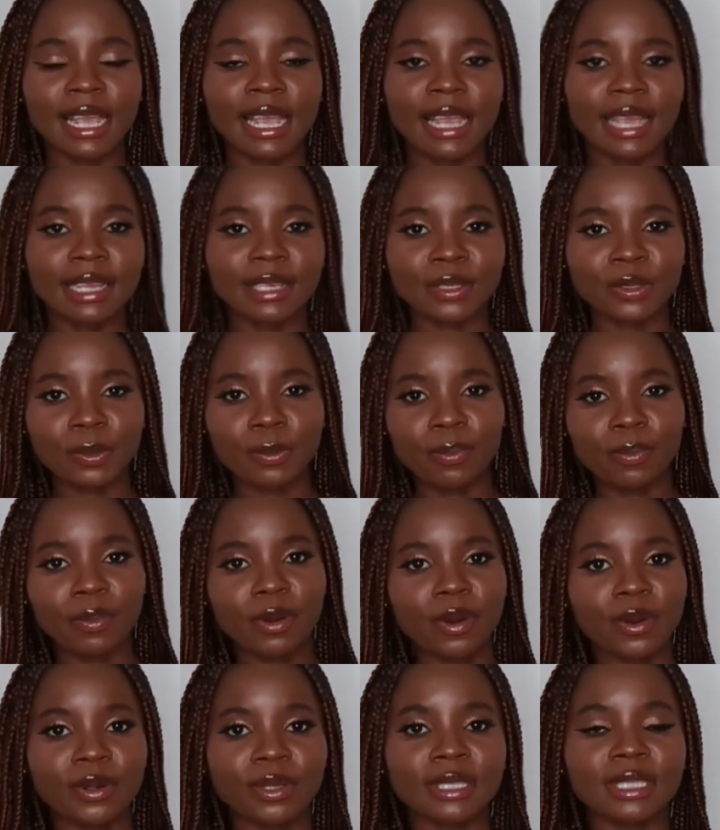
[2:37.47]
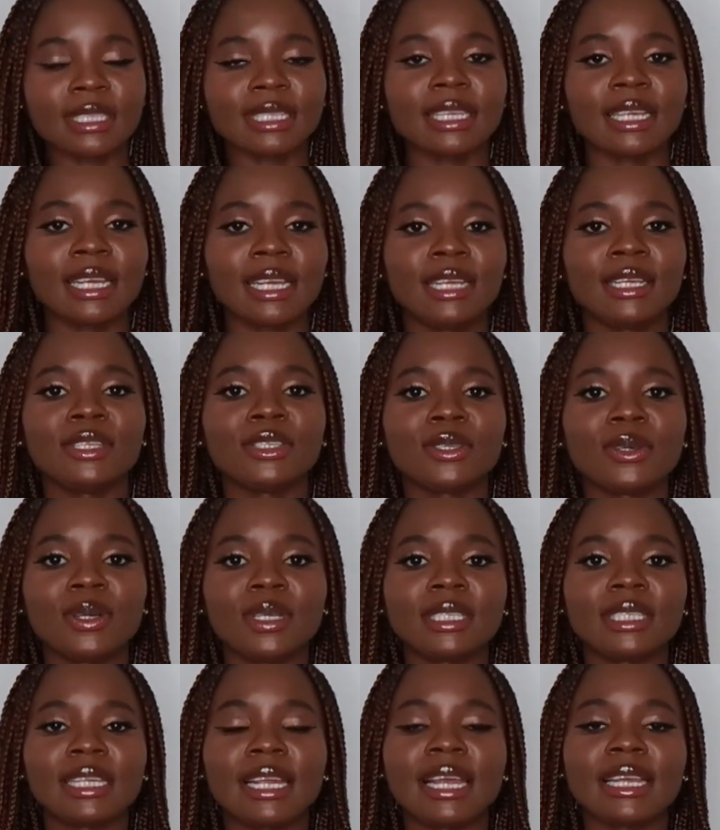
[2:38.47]
and you pause. So
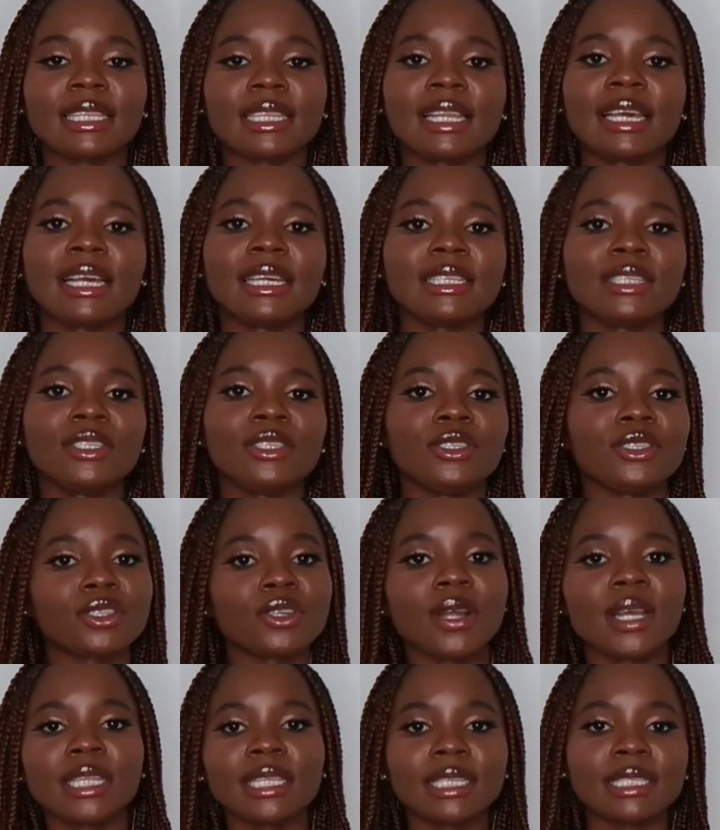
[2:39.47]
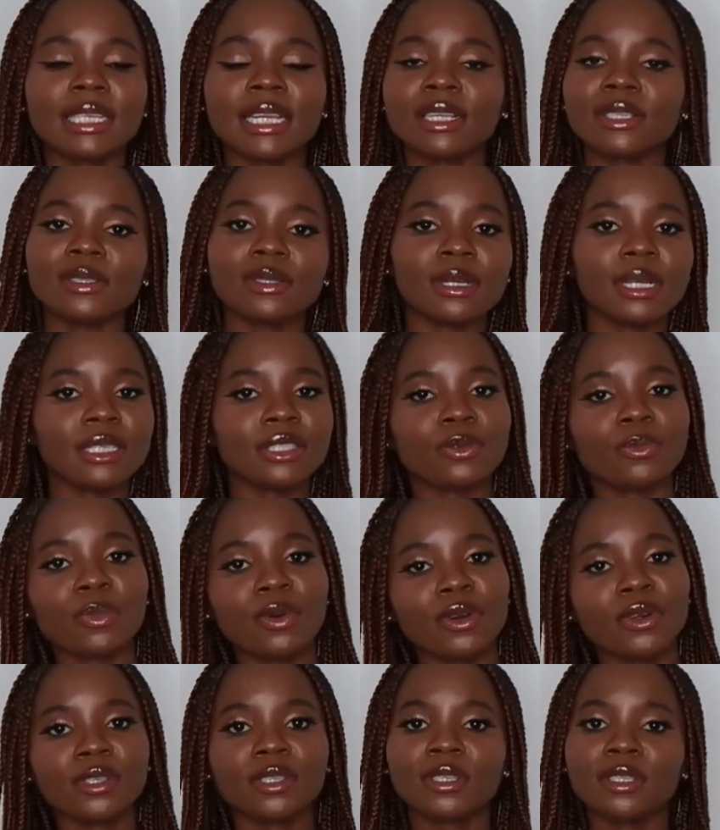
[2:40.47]
it's like that. You draw the circle and you
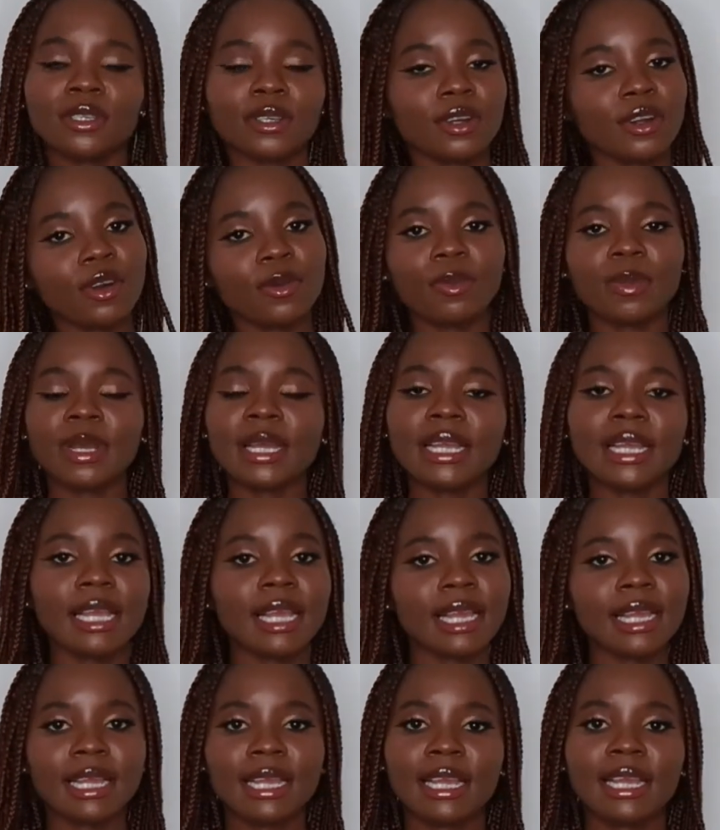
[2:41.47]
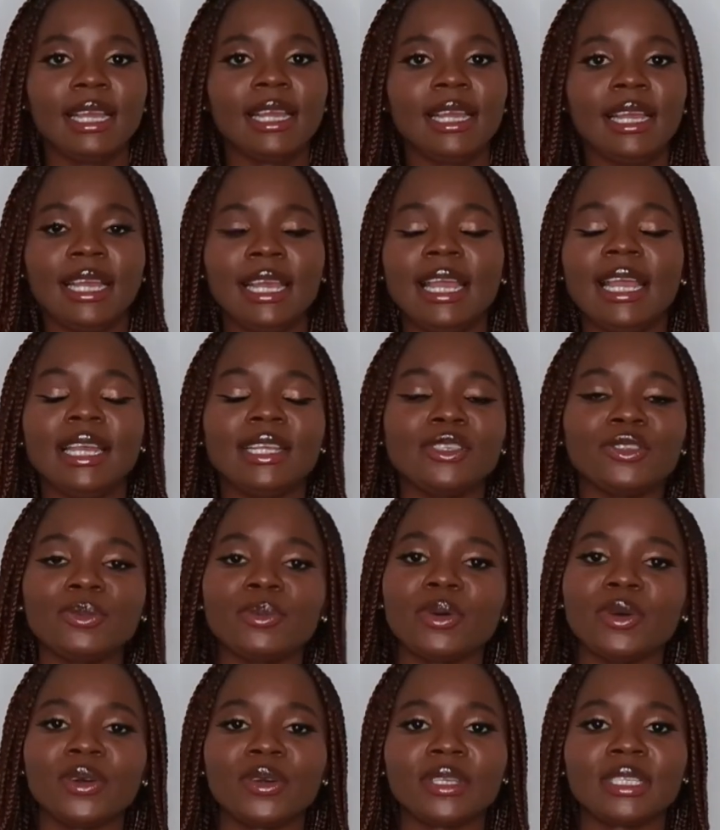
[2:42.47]
pause, go back and
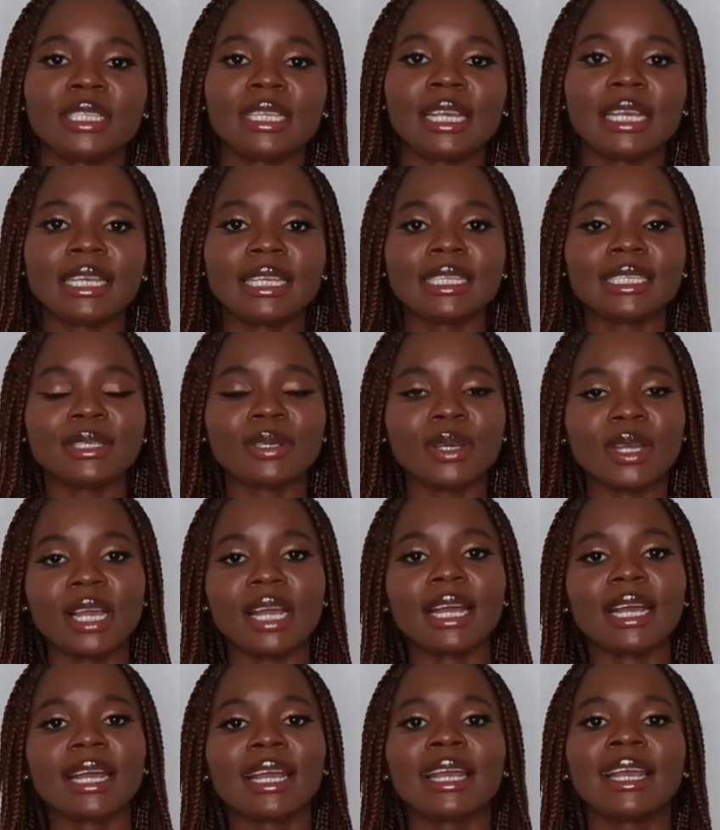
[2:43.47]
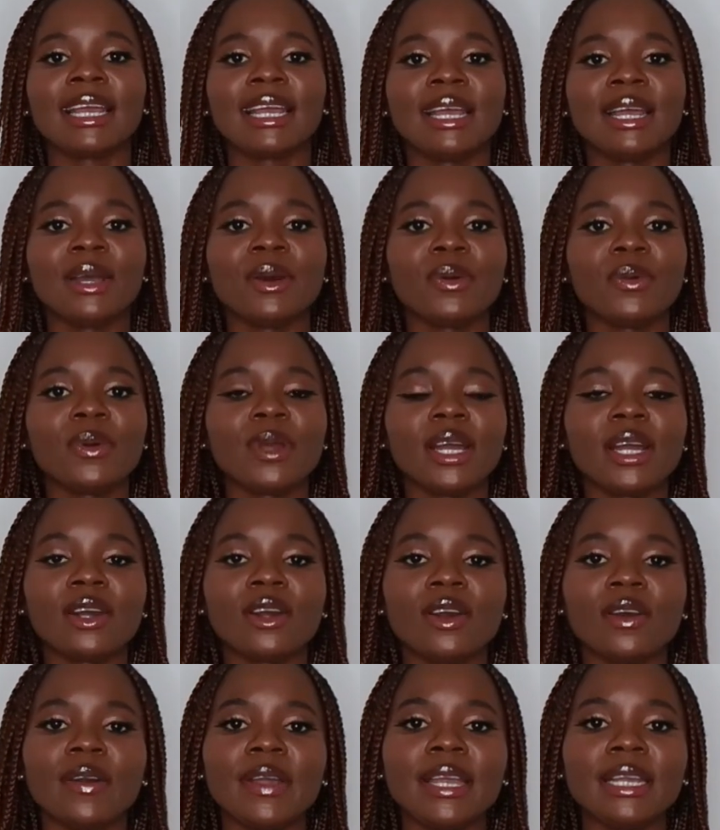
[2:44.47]
you pause. So we are
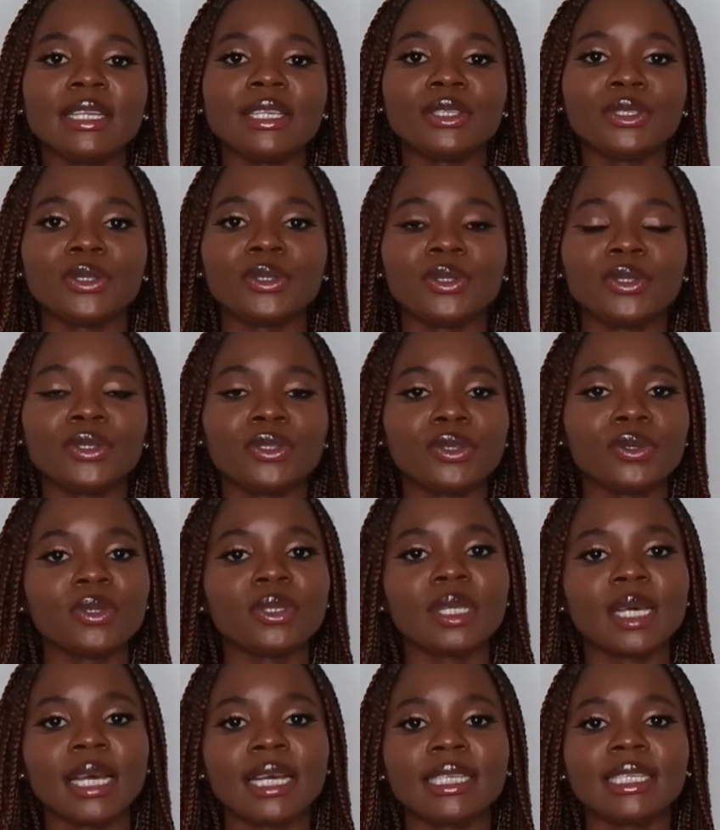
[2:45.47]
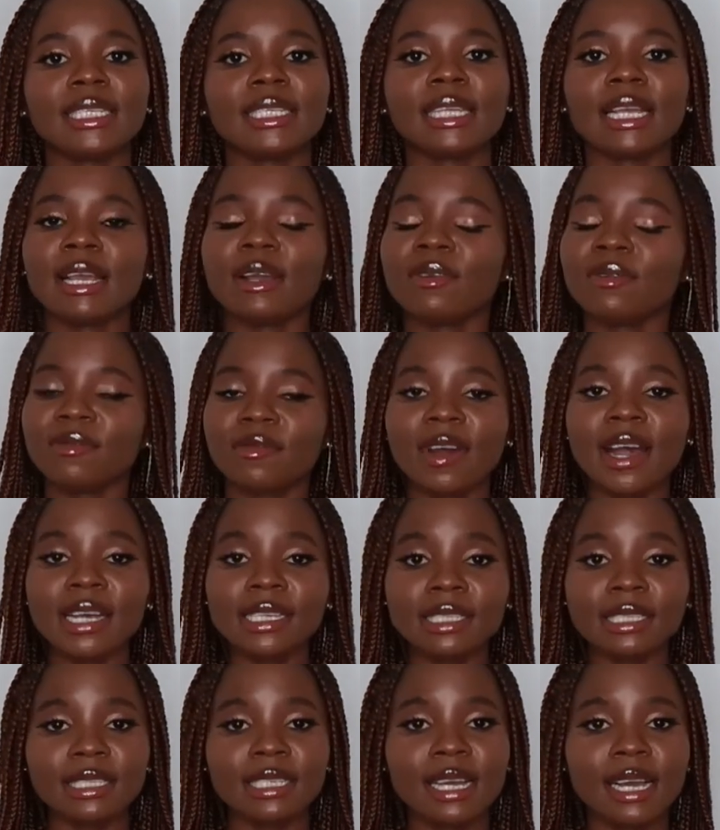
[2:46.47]
going to do that
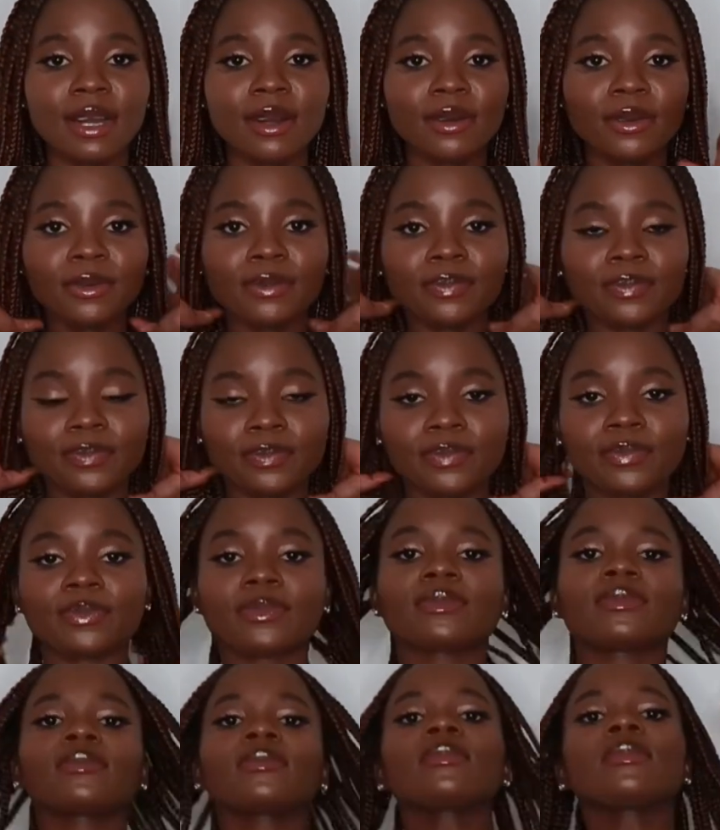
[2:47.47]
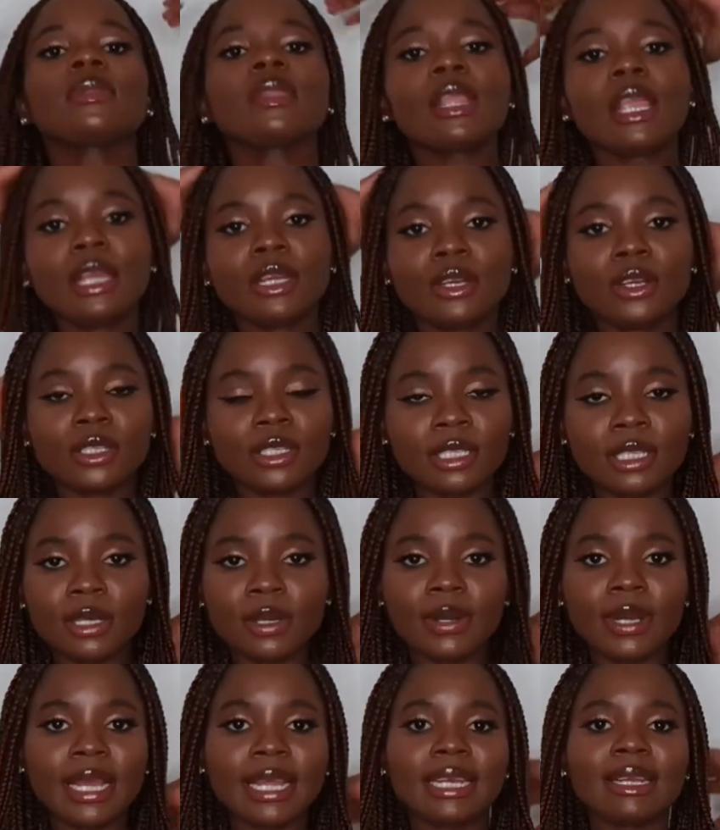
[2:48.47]
fast now, not
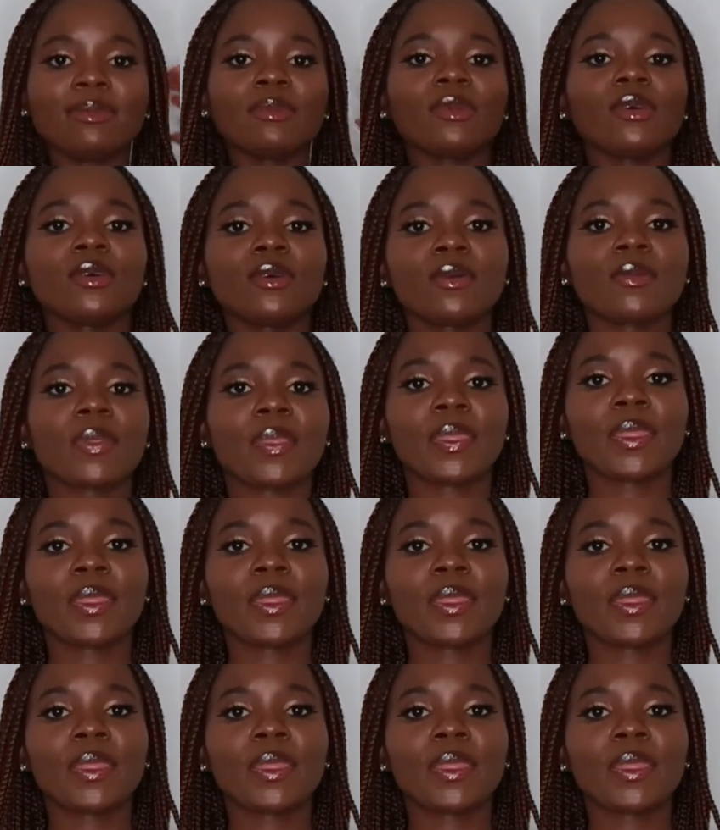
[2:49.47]
slow anymore.